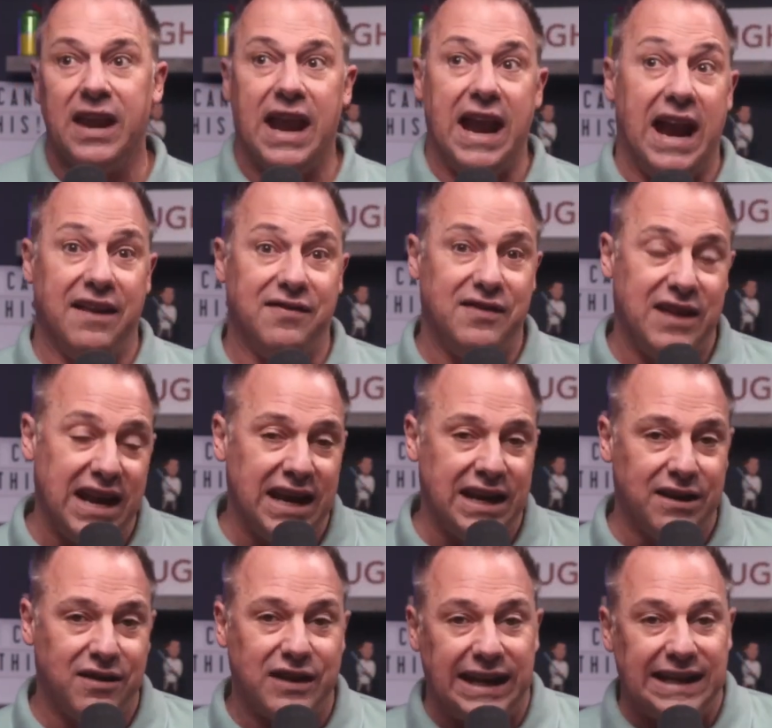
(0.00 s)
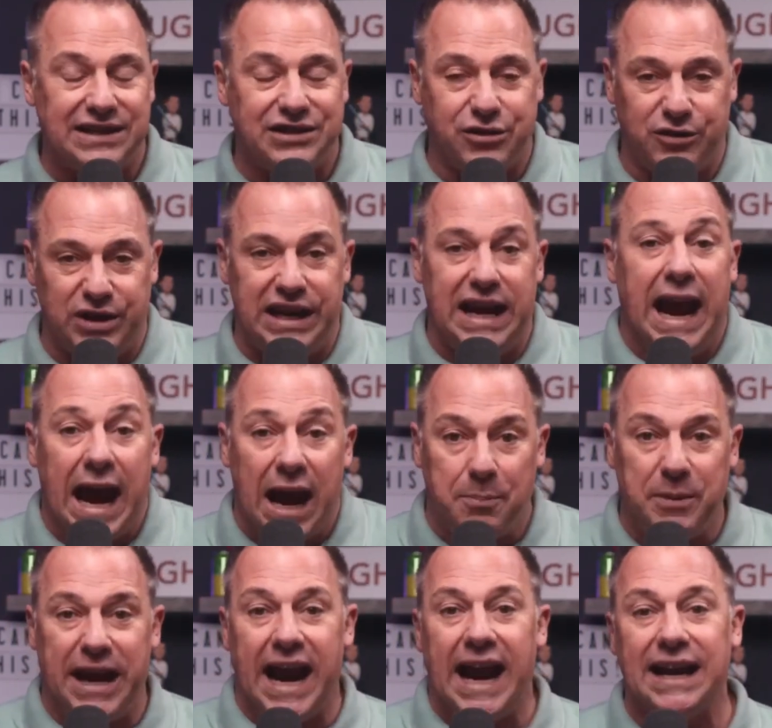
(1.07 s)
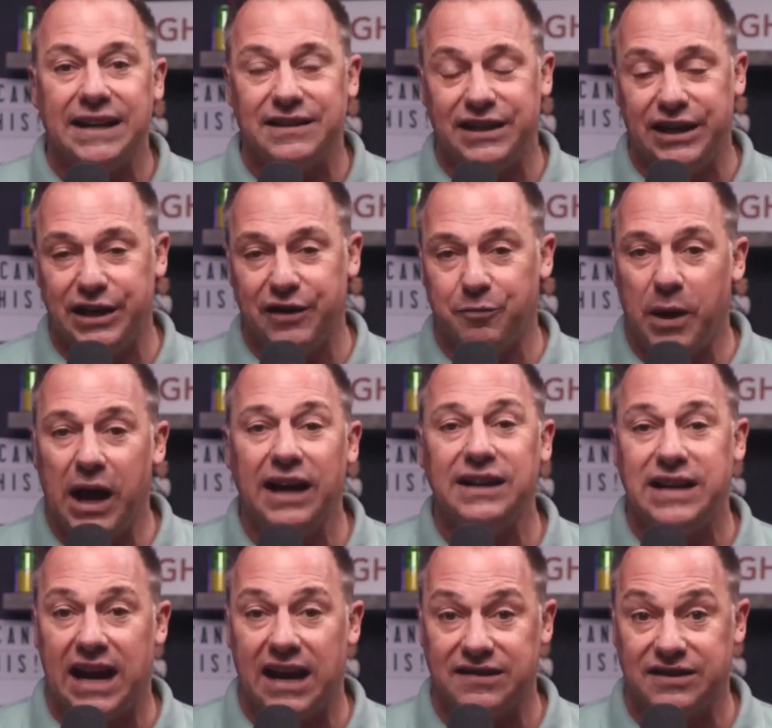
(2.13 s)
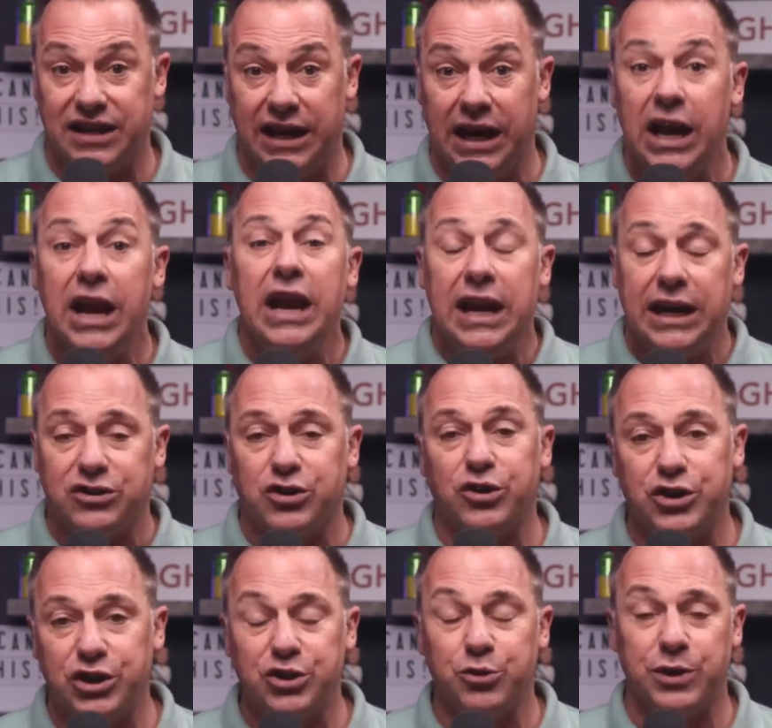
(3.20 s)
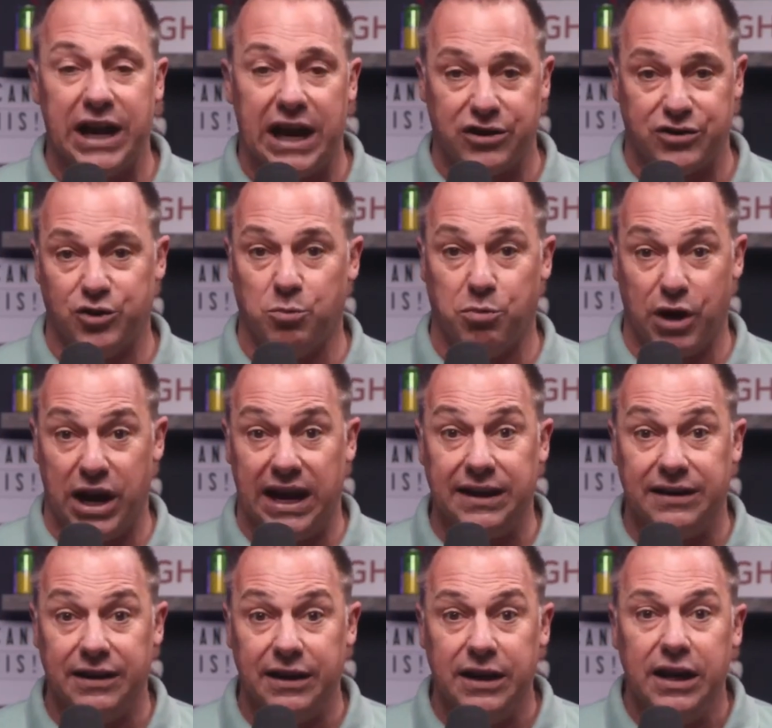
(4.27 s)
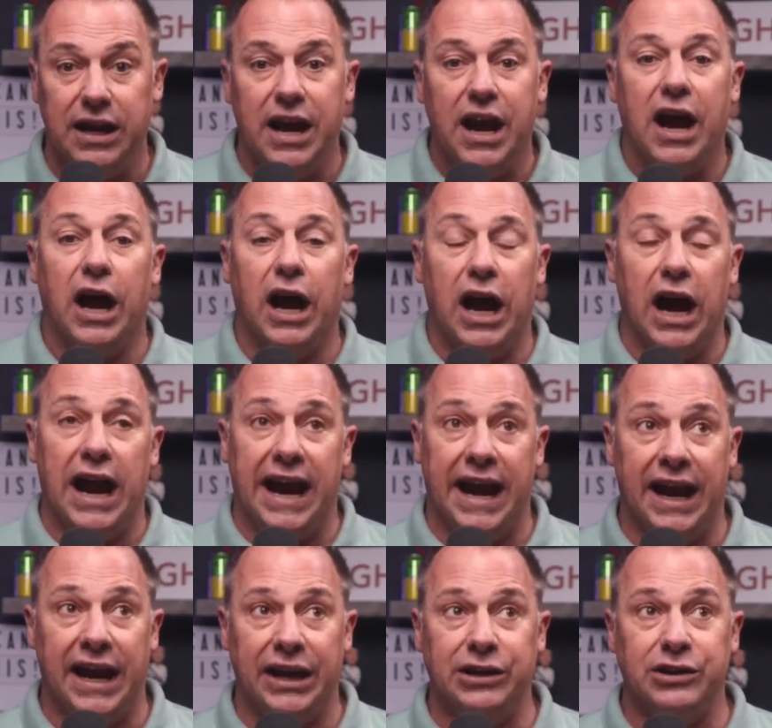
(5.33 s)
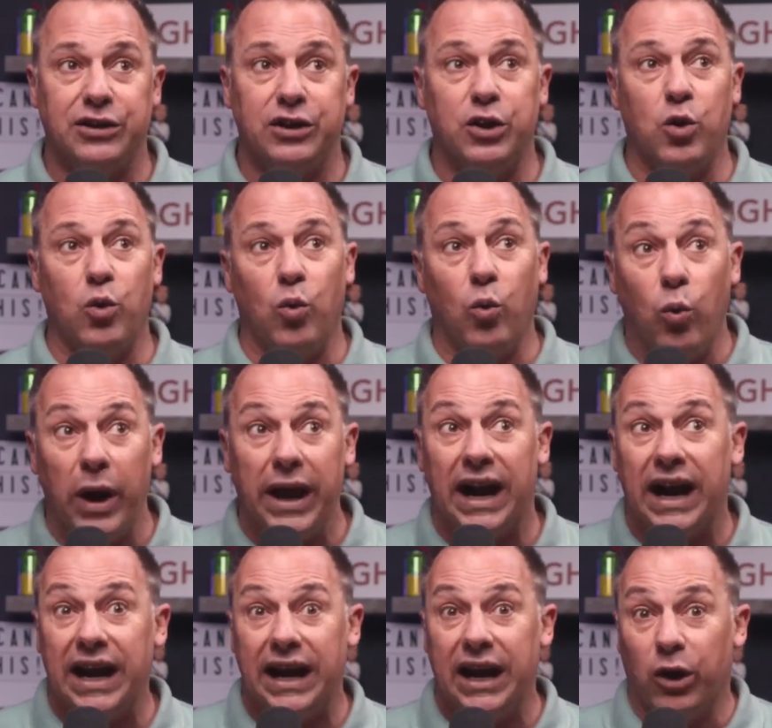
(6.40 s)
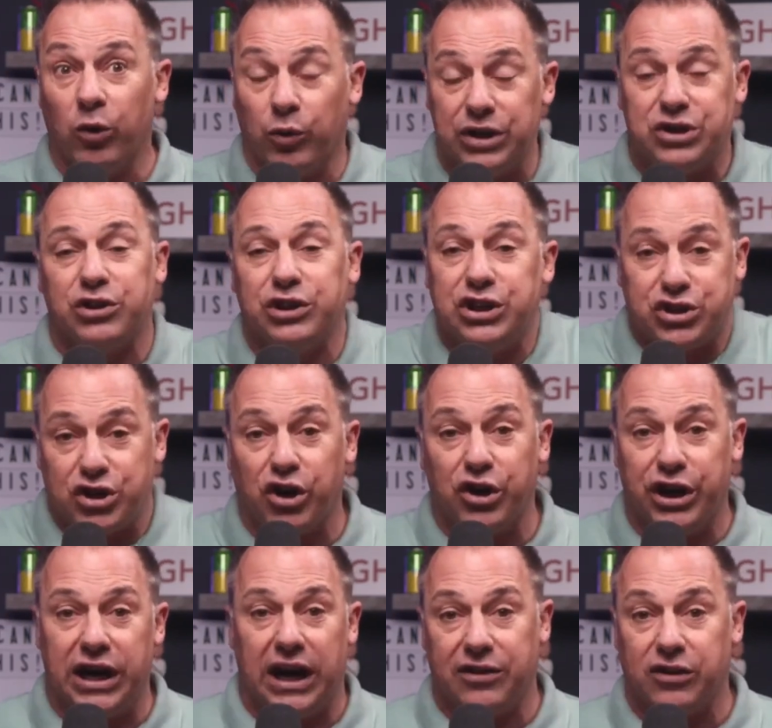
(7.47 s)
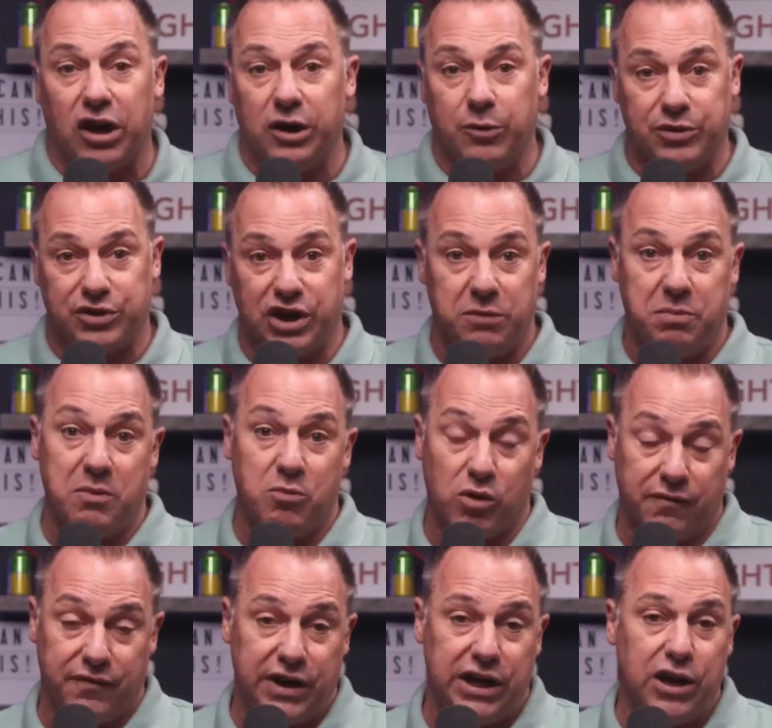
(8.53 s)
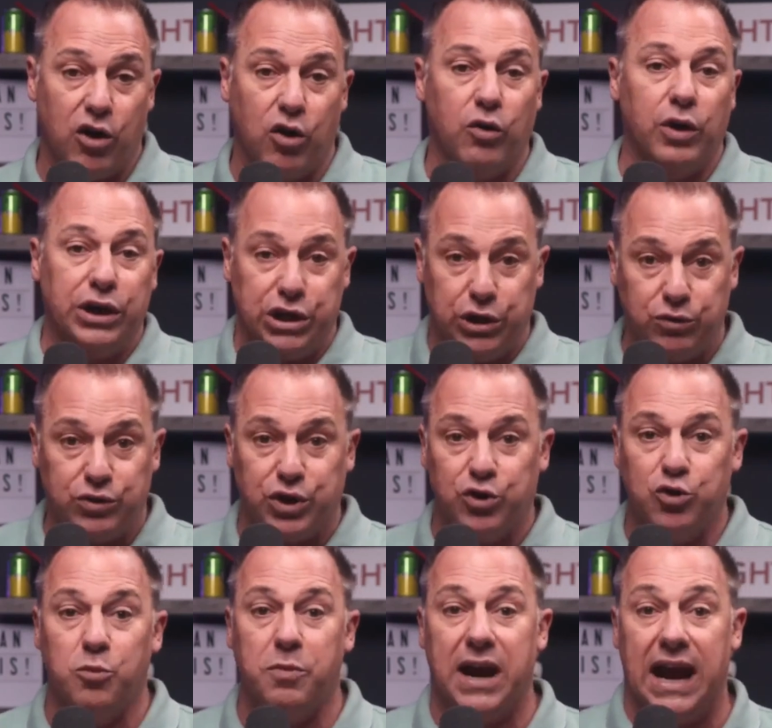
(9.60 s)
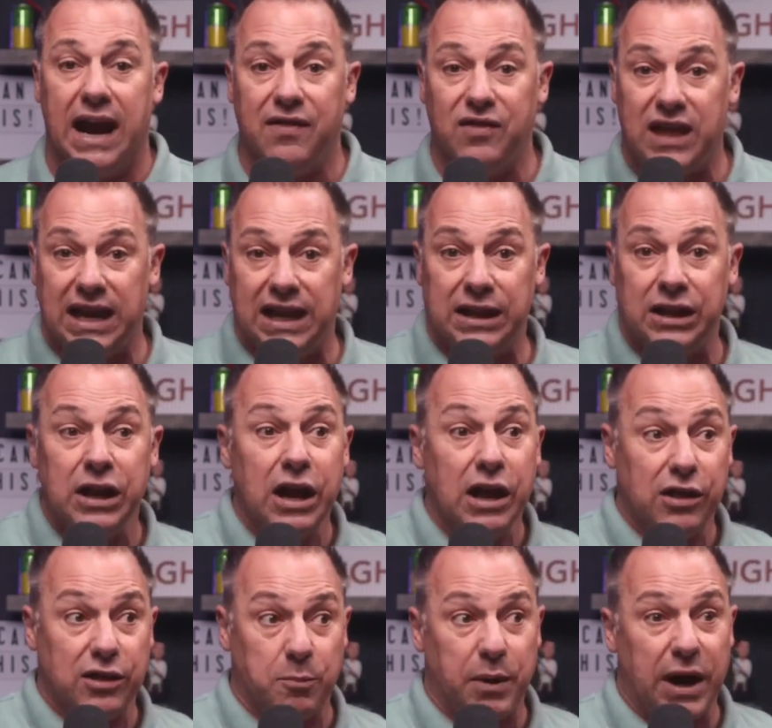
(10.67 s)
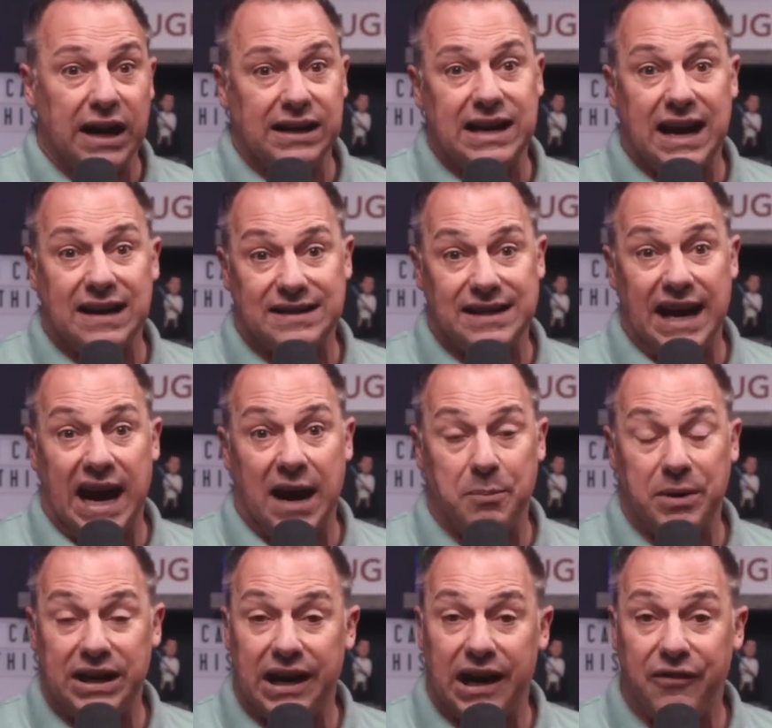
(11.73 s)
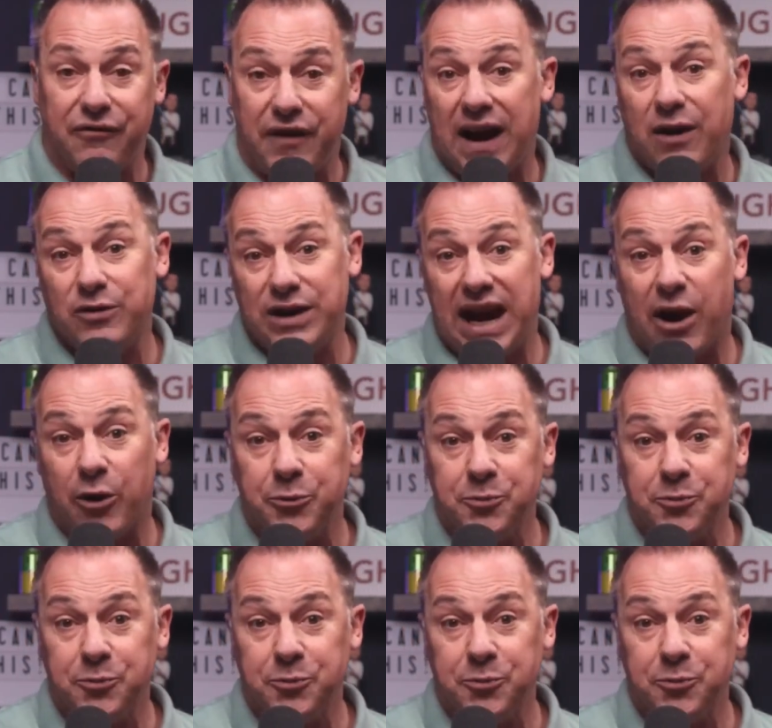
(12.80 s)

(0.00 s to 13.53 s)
And then, thanks to the happy accident of podcasting, it turned into a national brand. And when I originally started, I thought it was going to be more video and YouTube, and then the podcasting happened, and I found out